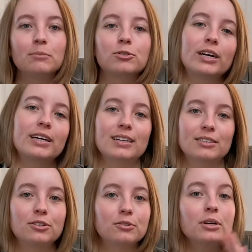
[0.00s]
I'm trying not
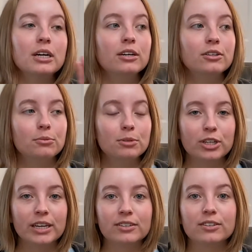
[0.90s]
to do too much
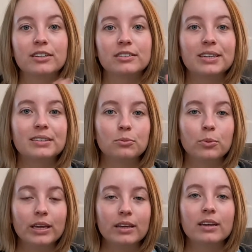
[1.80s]
canter because he's
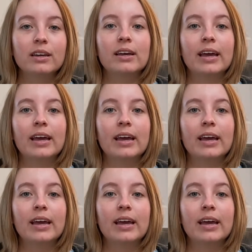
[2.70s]
weak